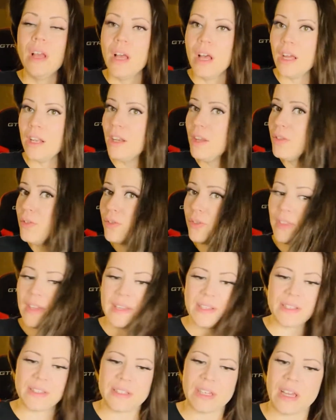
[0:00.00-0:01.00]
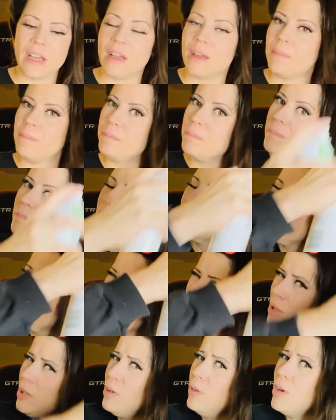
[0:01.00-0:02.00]
Another thing is time.
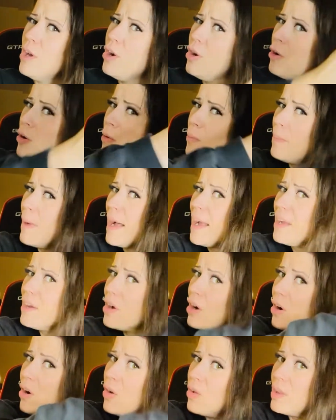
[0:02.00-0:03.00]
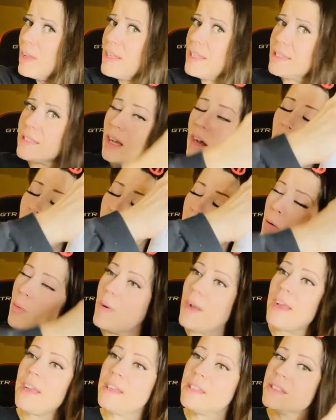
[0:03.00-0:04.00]
You know, my goal is
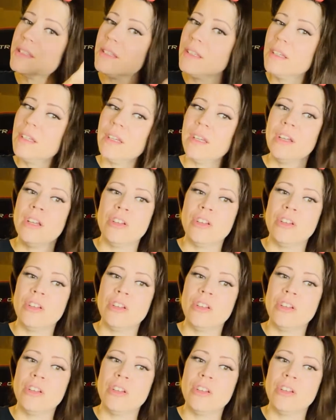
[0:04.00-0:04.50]
always